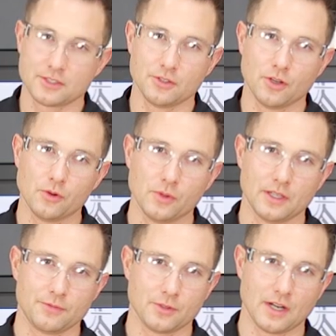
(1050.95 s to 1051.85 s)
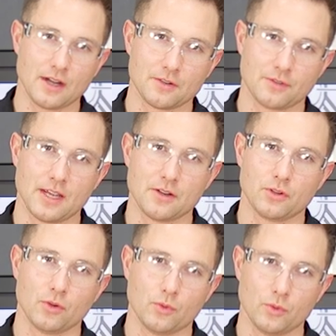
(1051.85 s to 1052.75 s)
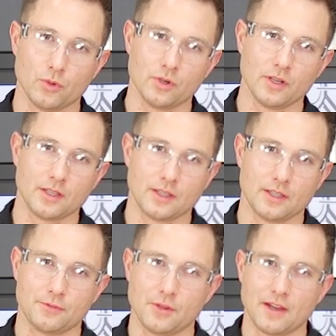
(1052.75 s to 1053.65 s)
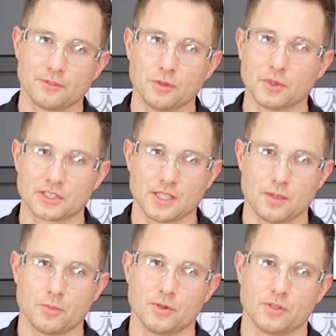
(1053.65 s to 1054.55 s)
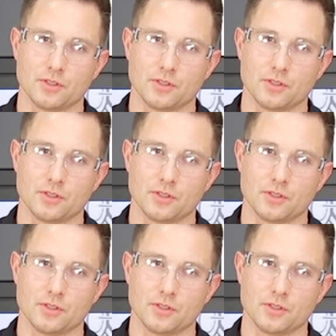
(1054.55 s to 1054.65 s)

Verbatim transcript: let you know if you're out of round or if you have too much taper.